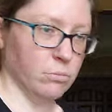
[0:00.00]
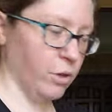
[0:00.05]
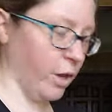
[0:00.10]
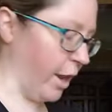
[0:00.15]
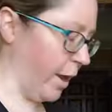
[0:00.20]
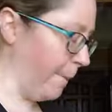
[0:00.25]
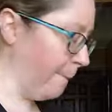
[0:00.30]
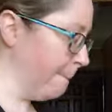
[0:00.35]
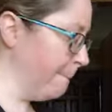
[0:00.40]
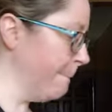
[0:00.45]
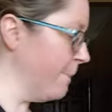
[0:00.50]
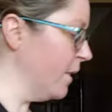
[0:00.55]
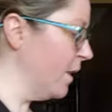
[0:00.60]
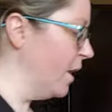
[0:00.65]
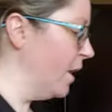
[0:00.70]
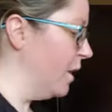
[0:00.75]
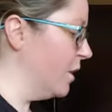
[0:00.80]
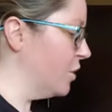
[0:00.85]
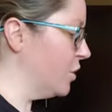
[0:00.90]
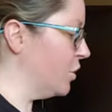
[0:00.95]
Okay.
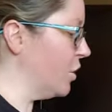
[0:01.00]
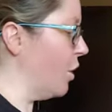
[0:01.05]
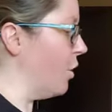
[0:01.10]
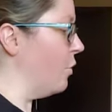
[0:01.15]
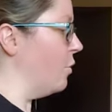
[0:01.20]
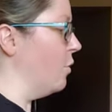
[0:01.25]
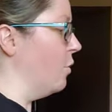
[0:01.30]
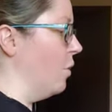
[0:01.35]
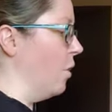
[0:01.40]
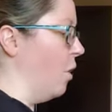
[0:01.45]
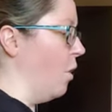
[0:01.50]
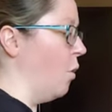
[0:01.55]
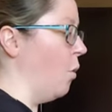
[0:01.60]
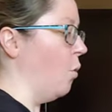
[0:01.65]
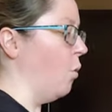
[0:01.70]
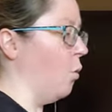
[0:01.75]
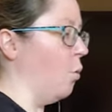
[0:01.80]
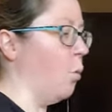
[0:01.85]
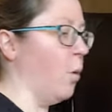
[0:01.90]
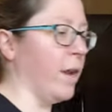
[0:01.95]
So
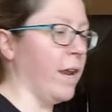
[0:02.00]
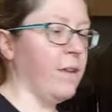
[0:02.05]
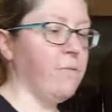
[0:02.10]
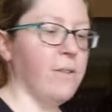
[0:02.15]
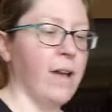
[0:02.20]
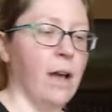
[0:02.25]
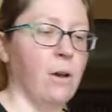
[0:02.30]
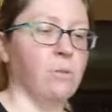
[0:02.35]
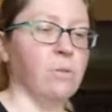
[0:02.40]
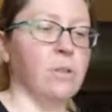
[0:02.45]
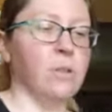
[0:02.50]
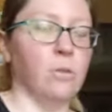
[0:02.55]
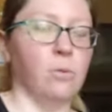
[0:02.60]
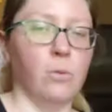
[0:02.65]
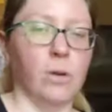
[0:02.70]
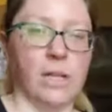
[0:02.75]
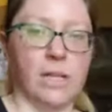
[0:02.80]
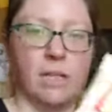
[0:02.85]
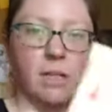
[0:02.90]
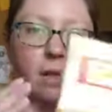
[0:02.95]
what I found
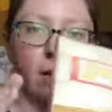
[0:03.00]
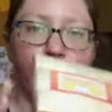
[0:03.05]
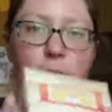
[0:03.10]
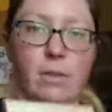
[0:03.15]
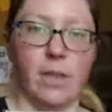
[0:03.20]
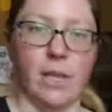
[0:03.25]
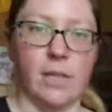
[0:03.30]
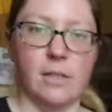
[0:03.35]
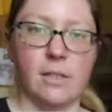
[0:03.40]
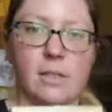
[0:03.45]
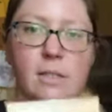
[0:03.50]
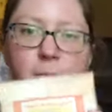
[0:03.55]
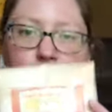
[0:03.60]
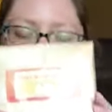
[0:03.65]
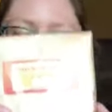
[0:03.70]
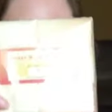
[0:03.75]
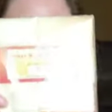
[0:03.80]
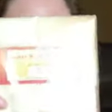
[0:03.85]
was this.